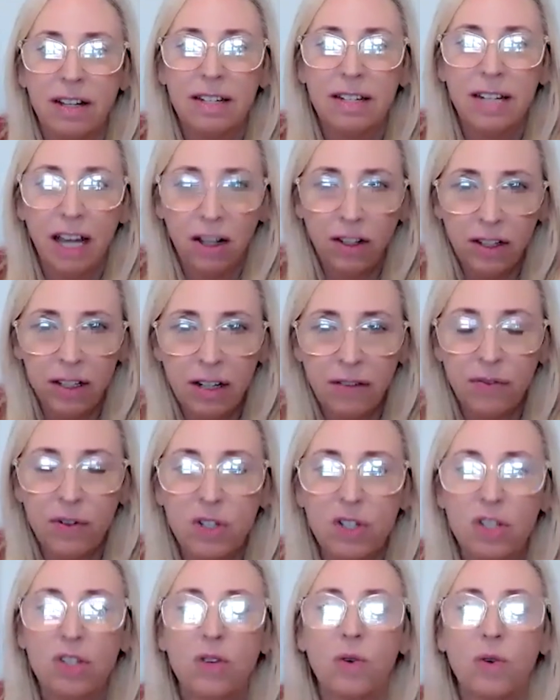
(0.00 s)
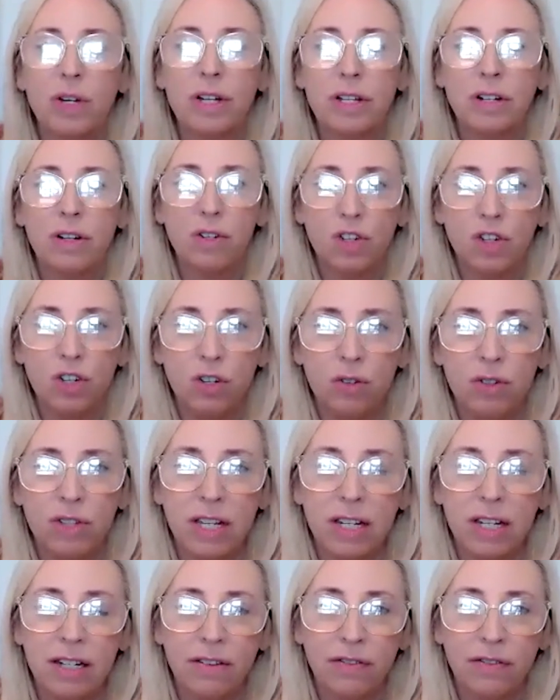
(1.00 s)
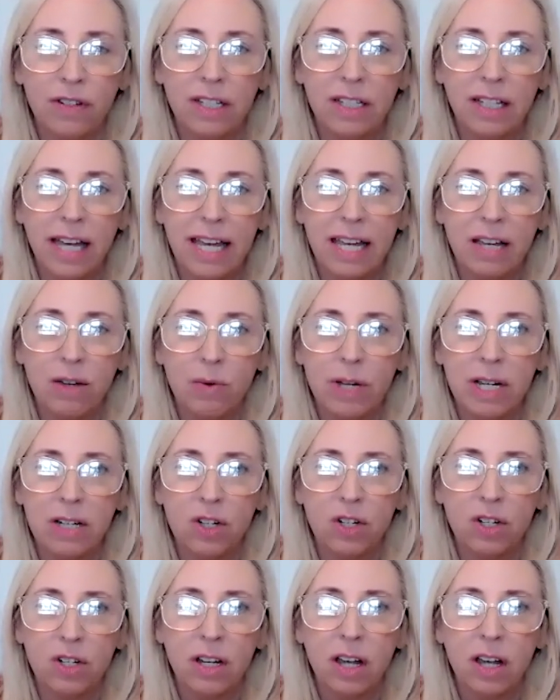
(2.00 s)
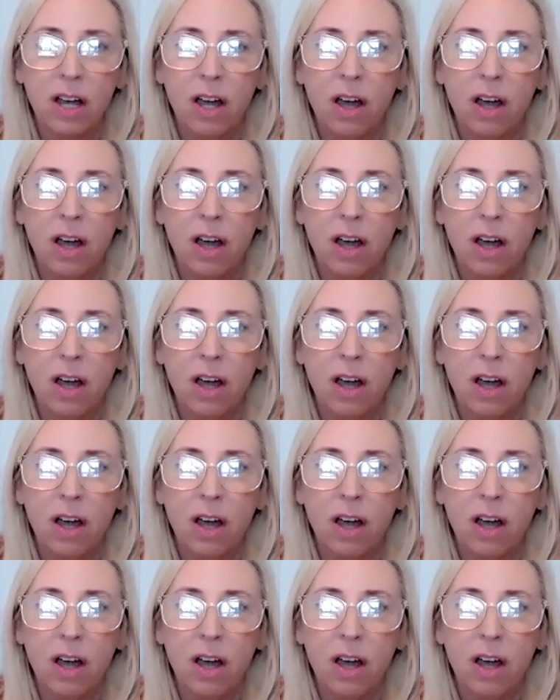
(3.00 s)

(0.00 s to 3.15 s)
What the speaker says: tell a different story, start choosing different language,